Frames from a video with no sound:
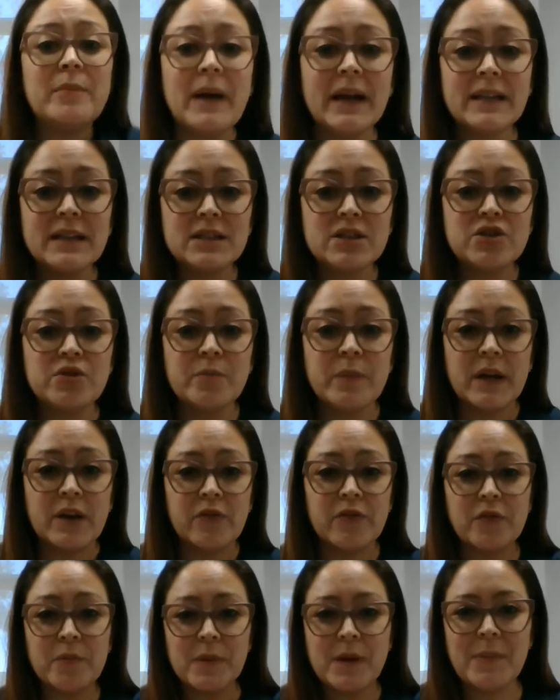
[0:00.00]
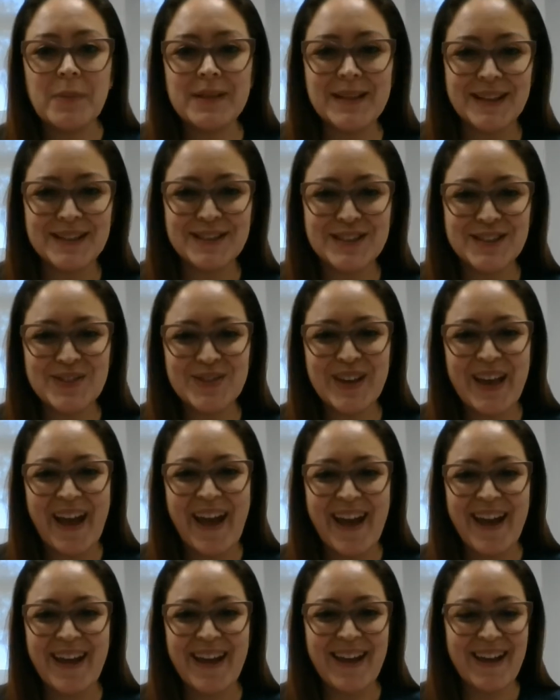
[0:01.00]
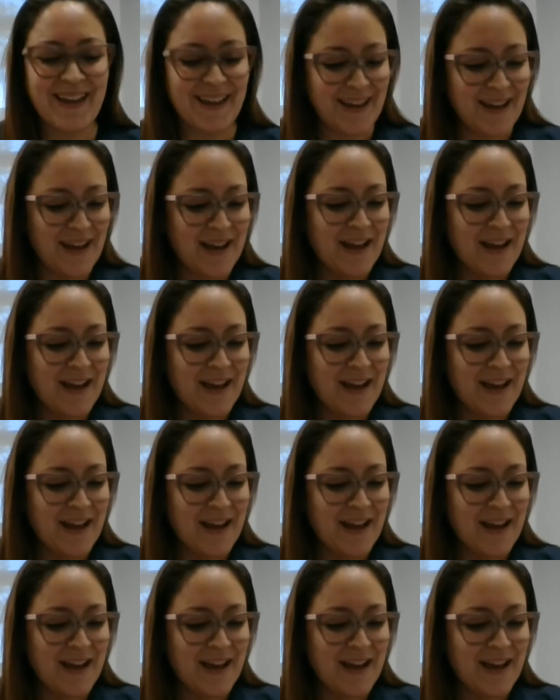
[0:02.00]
Mine is too big for me, but that's okay.